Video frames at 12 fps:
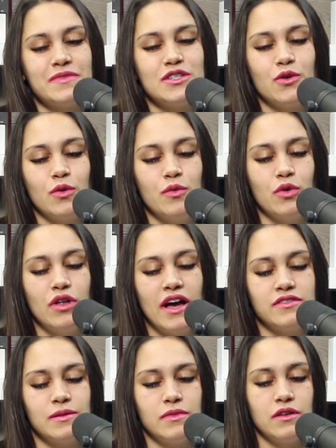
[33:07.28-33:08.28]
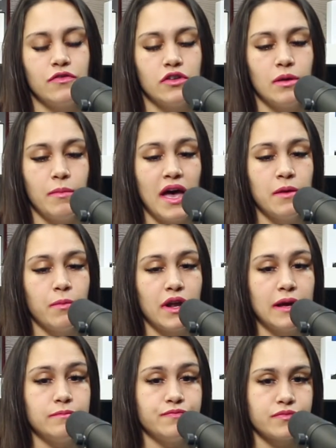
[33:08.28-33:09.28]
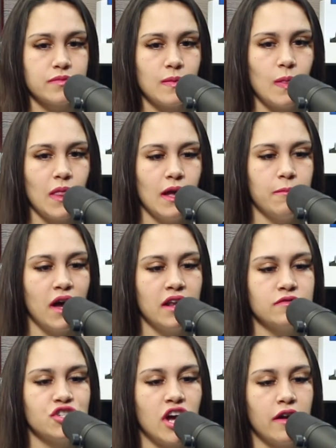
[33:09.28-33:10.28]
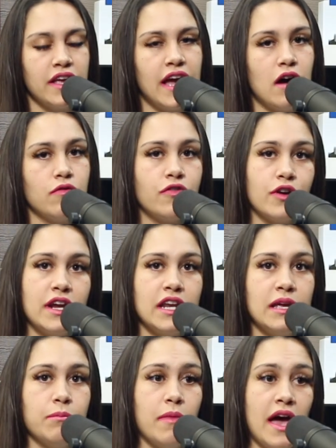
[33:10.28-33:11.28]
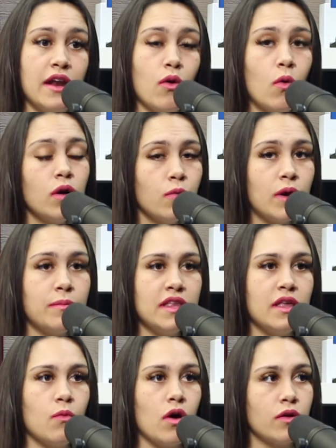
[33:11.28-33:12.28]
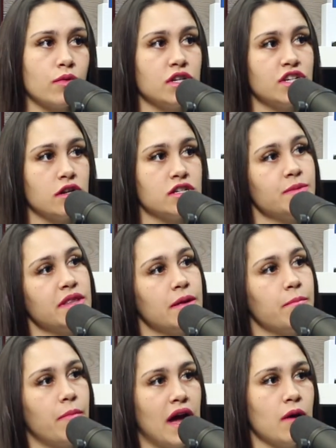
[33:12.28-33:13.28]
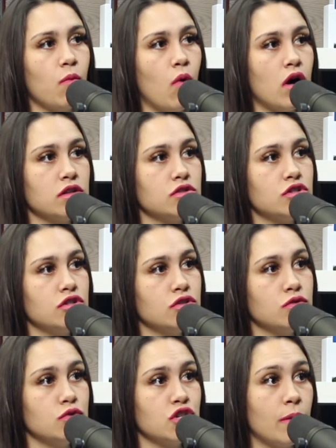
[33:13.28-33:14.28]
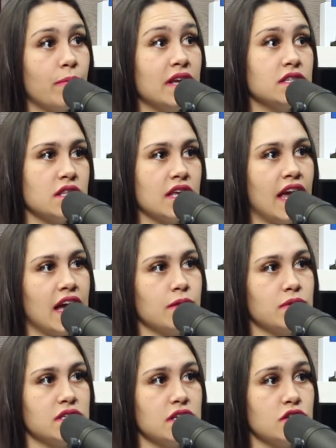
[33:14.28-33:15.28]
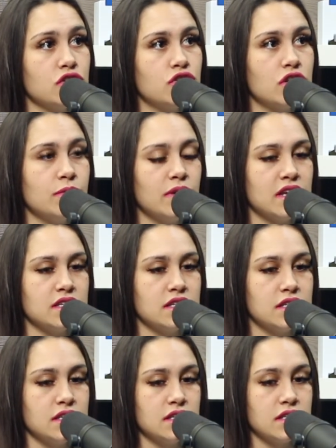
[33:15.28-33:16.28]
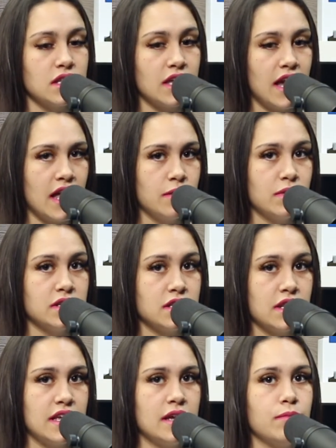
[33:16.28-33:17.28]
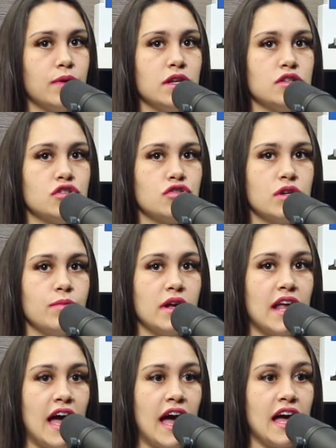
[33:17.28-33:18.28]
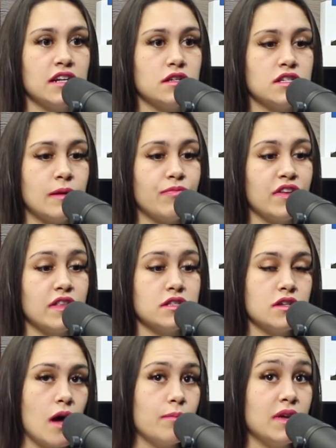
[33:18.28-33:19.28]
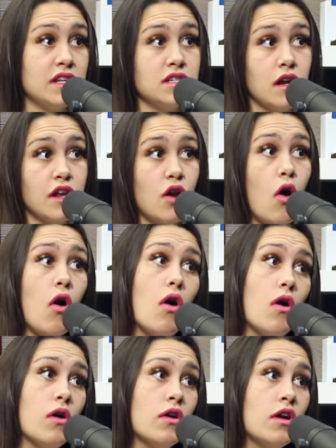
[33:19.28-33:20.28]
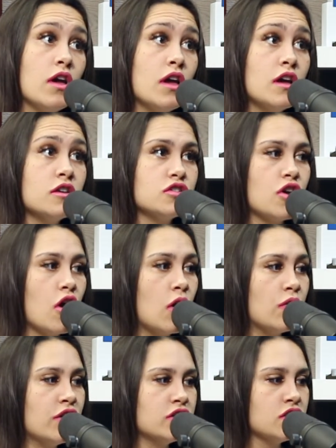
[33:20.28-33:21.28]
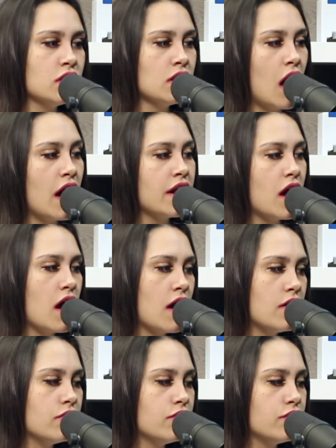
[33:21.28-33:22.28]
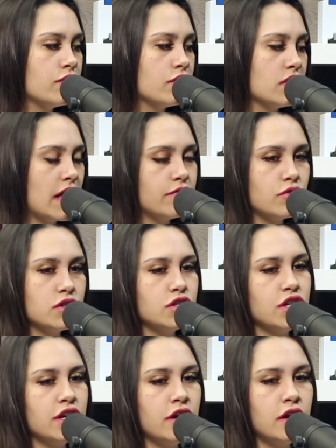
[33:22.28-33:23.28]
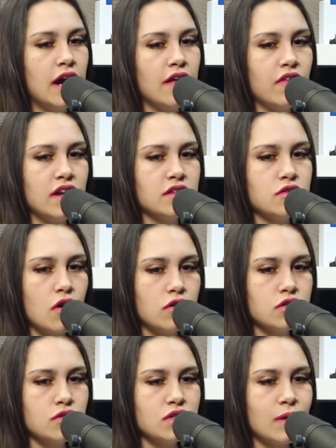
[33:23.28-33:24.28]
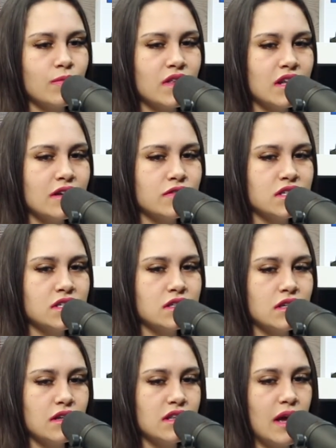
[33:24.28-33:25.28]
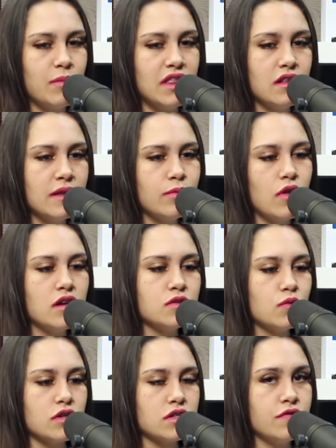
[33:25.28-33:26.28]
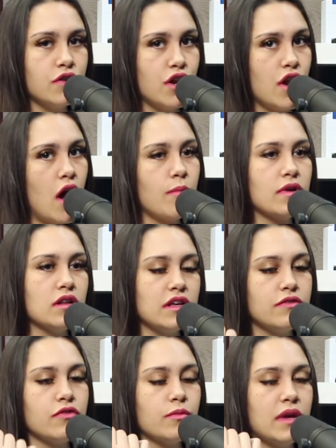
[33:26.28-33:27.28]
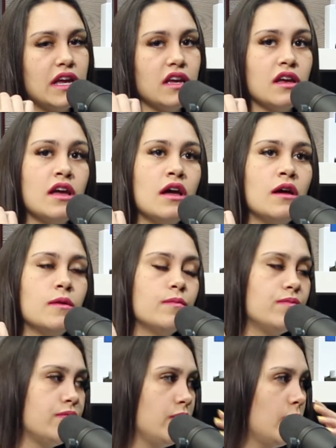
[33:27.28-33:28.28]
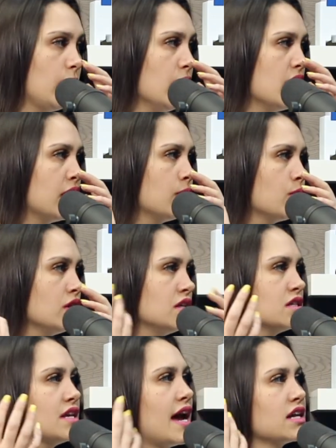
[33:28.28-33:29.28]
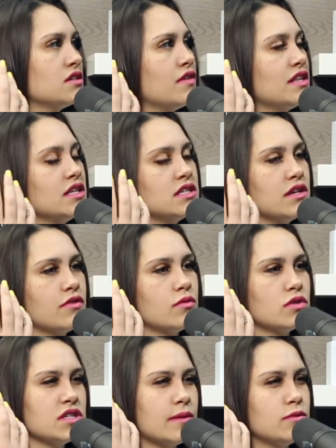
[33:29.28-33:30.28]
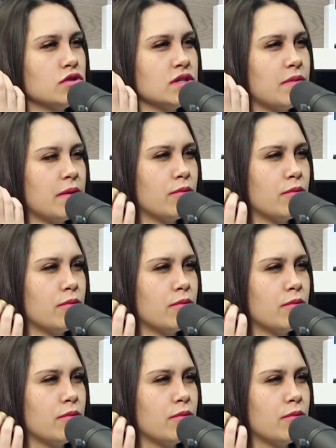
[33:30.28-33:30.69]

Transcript: So we will have something for the men, but I'm kind of shouting out for any men or women that want to reach out to me that might want to jump into the cannabis industry, because this is the cannabis and the hemp industry, but at something that's not being done at all. So there's a lot of leverage here. And then it's also something that the lip gloss works phenomenally for me. And it really does activate these different receptors in my